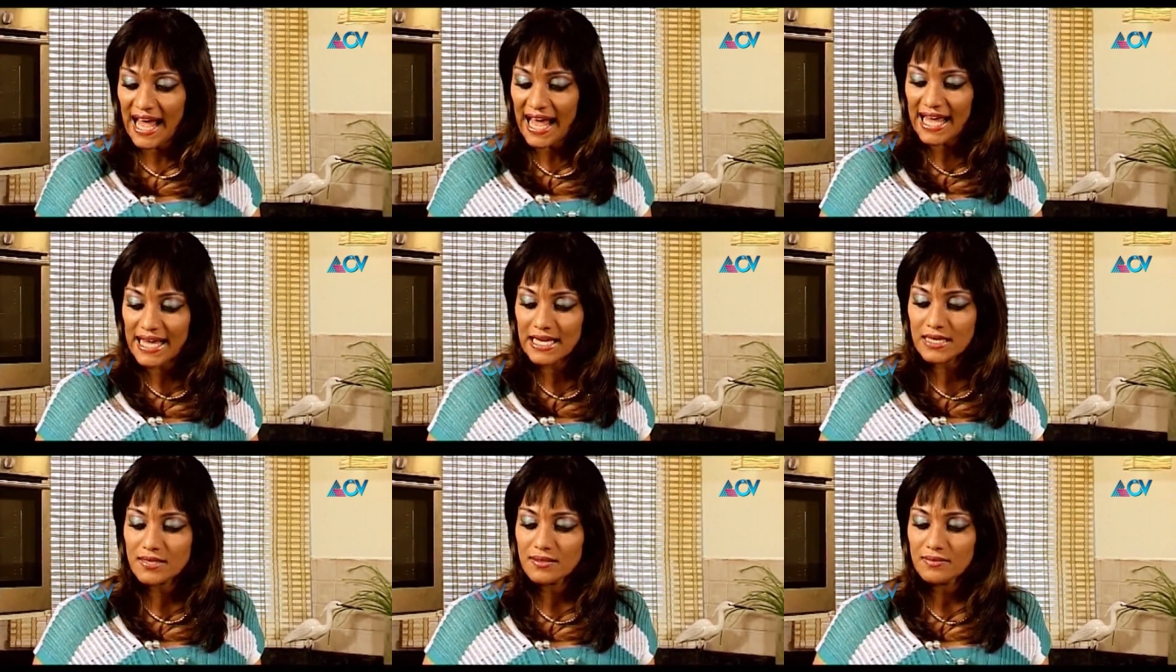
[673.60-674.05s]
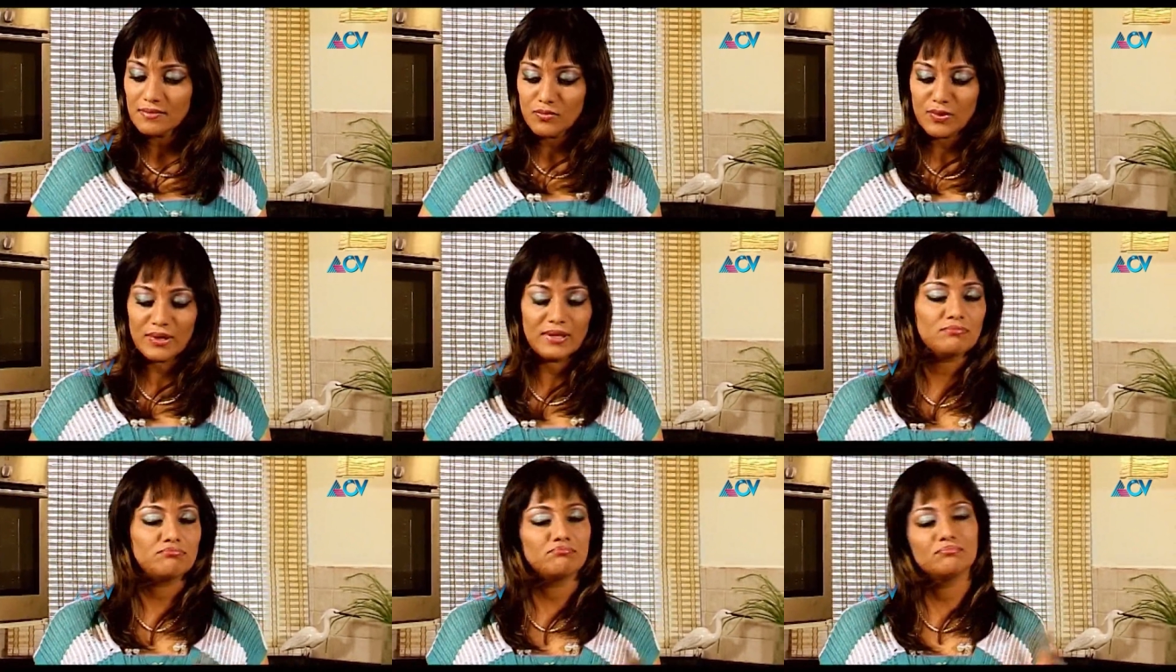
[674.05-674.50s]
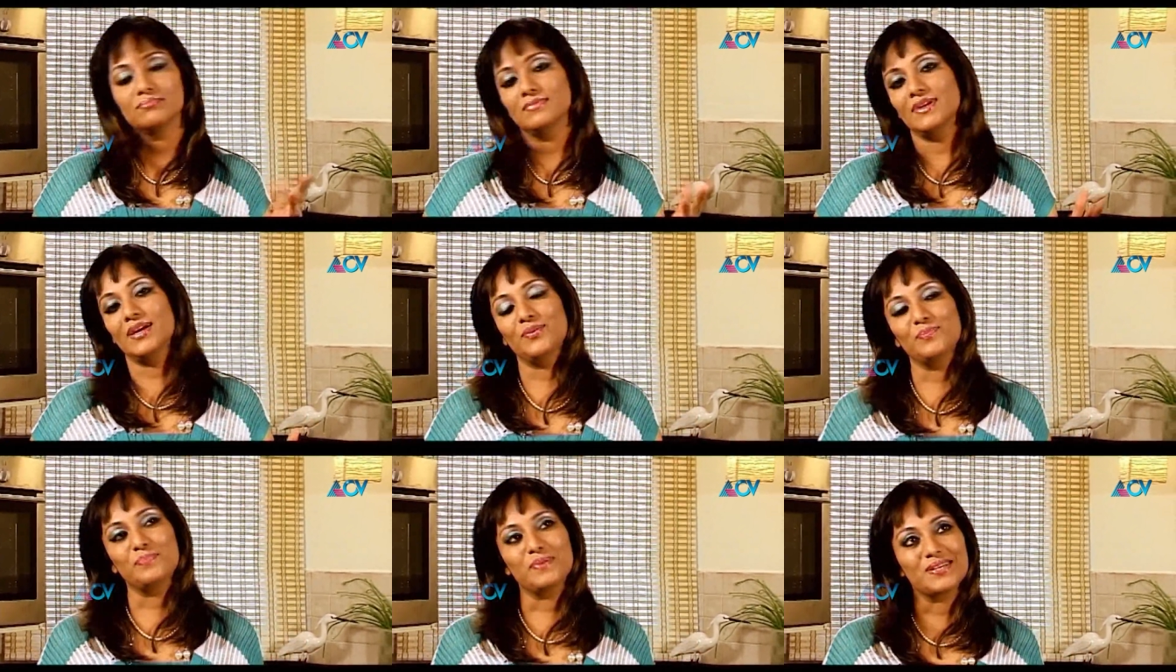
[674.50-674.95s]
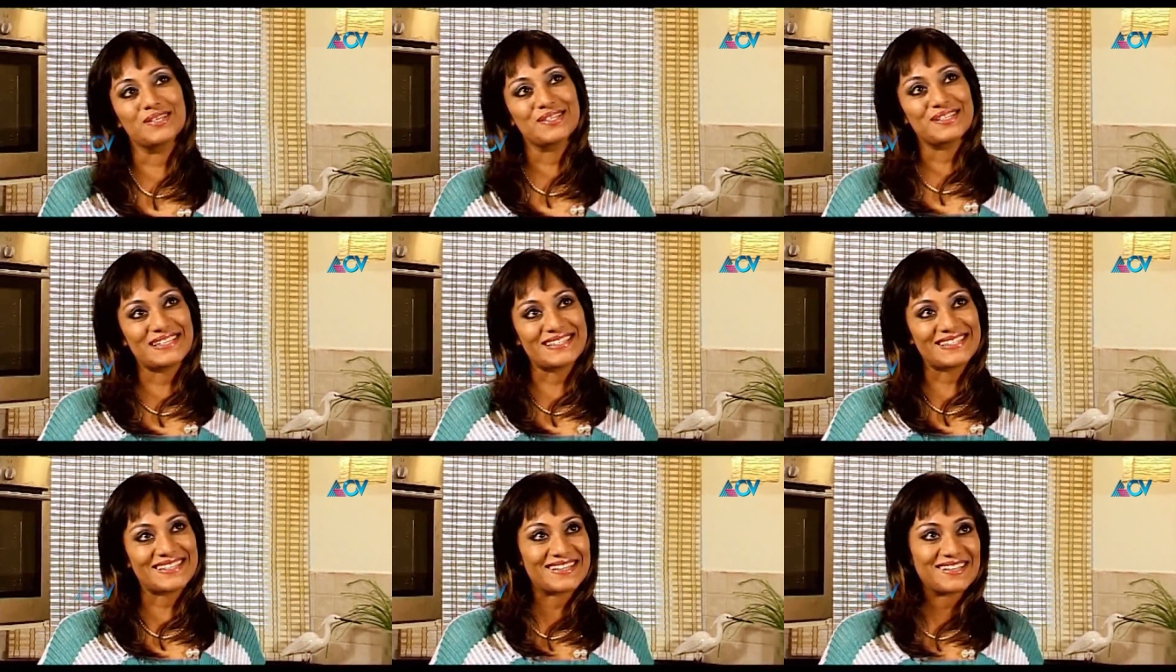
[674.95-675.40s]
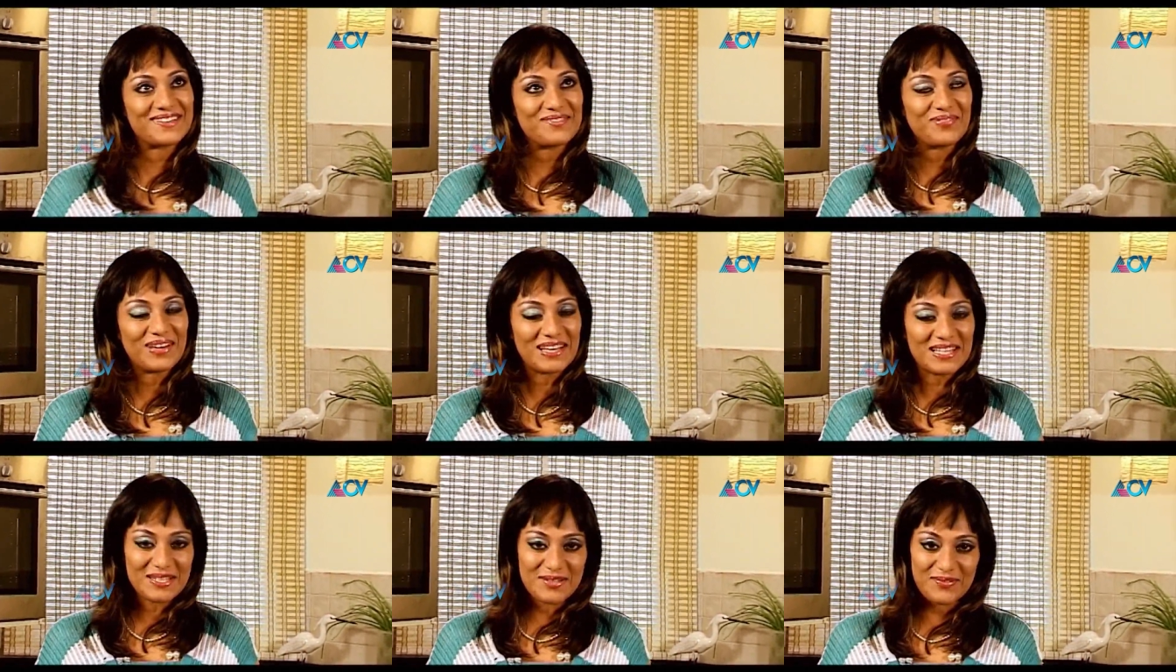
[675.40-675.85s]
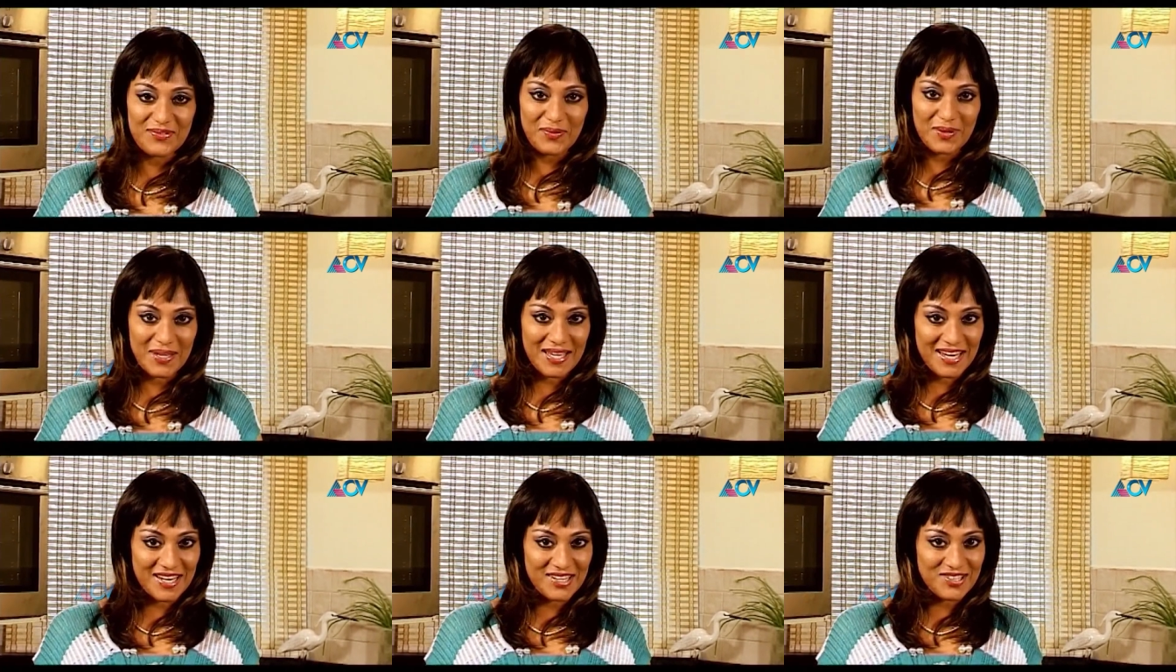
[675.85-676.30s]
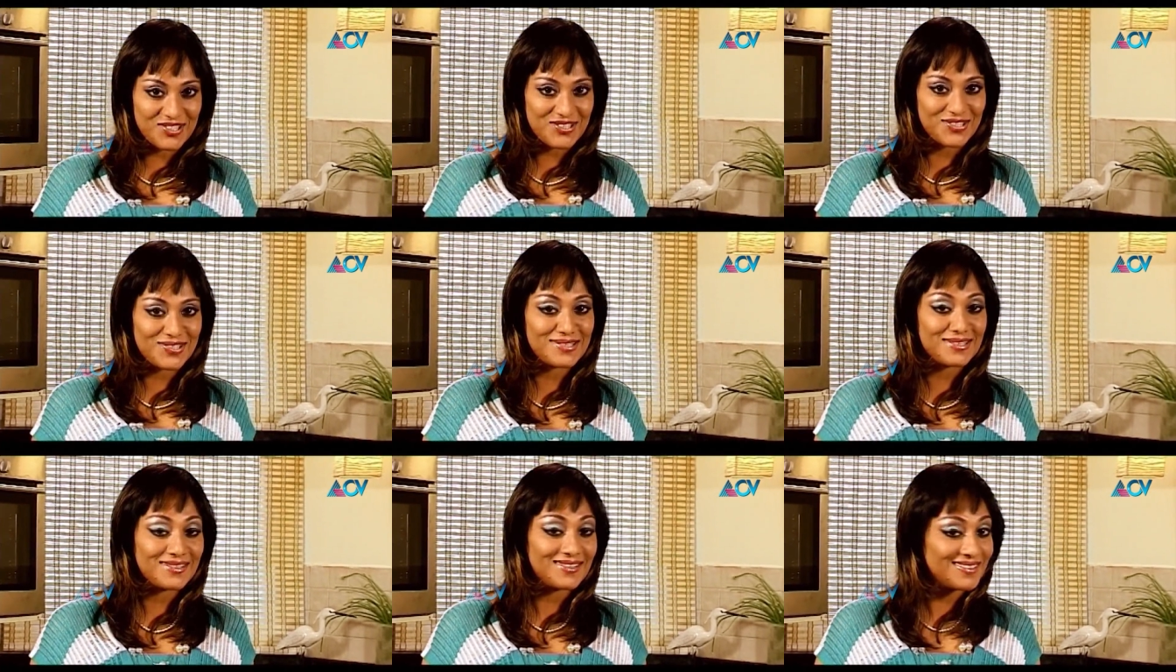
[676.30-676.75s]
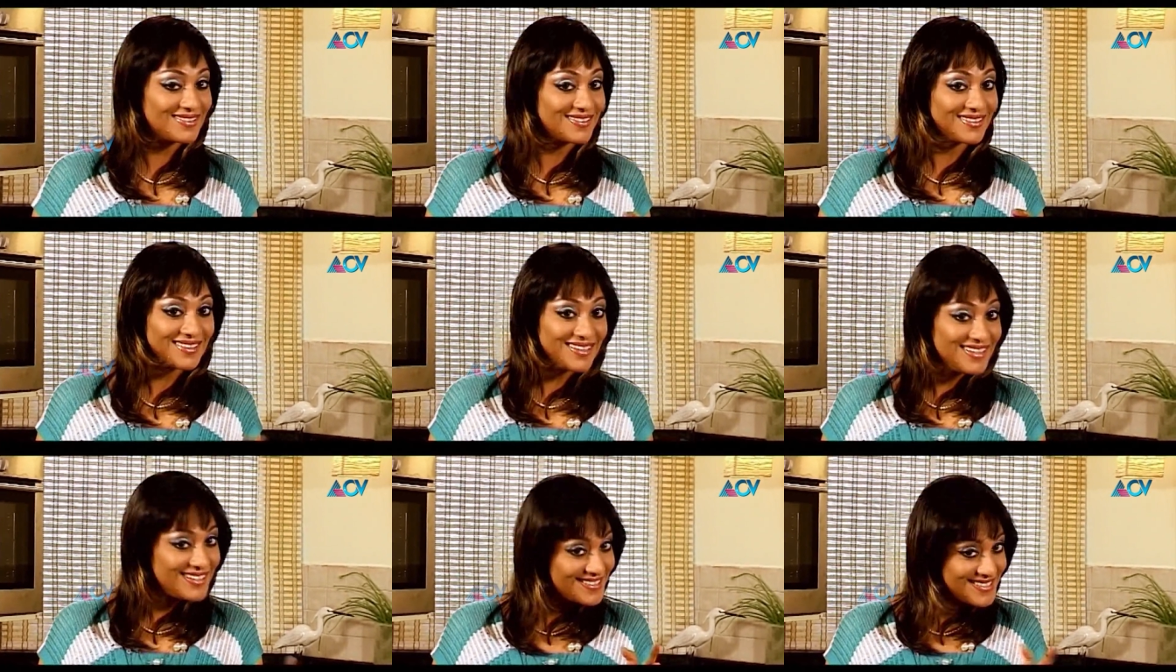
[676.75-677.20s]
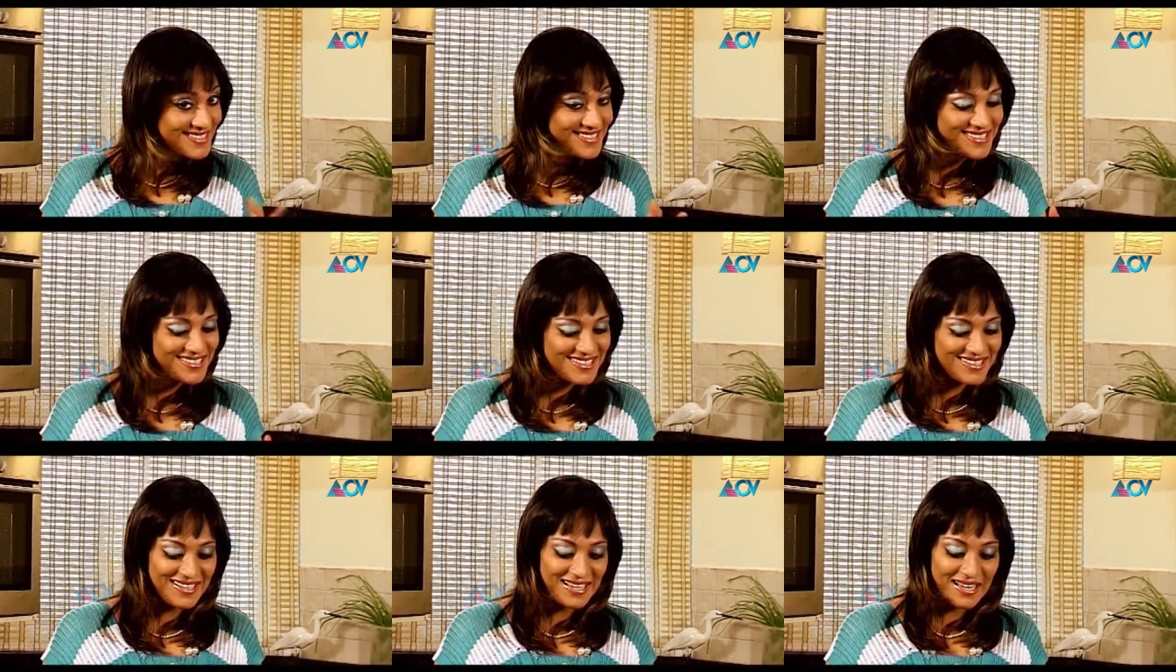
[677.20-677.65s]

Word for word: add, well, now because it's a festive occasion, Easter,